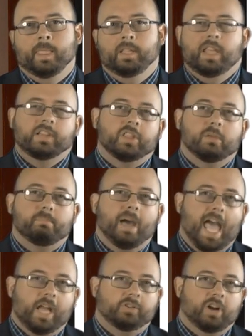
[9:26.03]
That's the
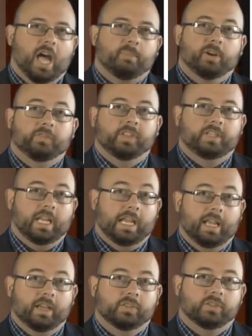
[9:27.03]
backdrop of the
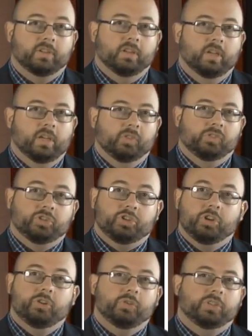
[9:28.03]
text. The
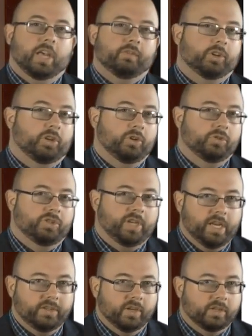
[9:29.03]
Jews have accused
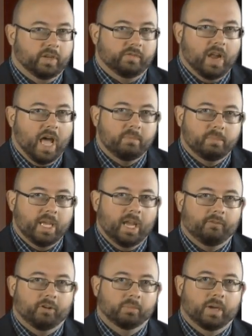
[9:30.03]
Jesus of not
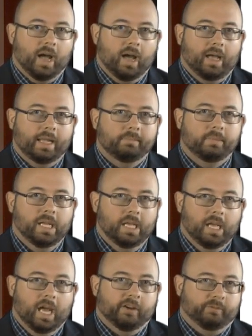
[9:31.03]
being from God,
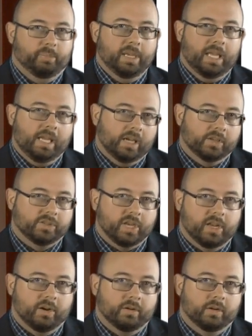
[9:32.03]
of being a
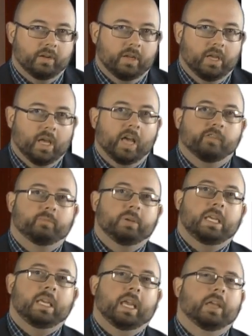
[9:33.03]
sinner, of
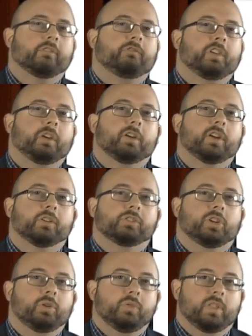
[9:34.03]
being inferior
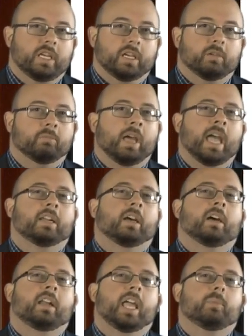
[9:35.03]
to them and
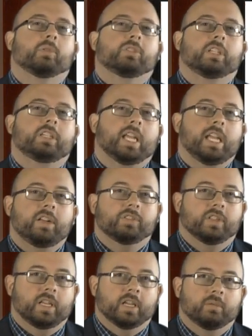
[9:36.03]
unable to teach
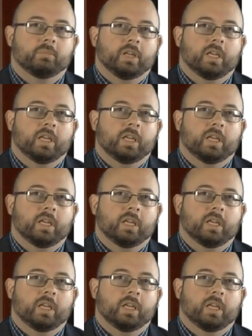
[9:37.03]
them,